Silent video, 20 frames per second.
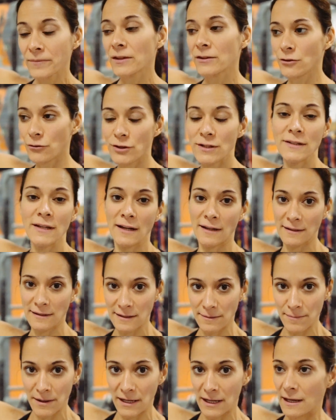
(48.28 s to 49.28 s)
30
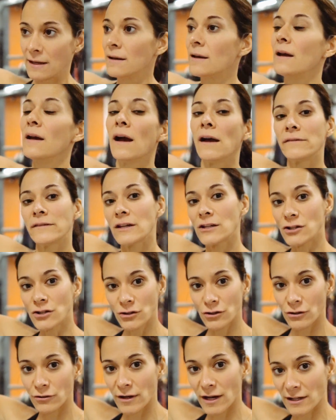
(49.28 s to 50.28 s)
seconds a minute, and then do
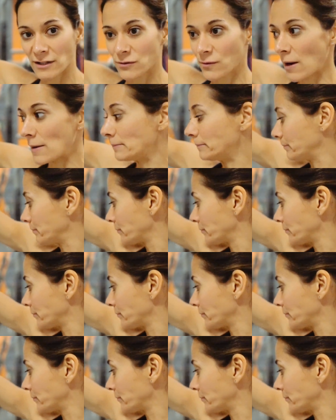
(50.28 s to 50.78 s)
your next rep.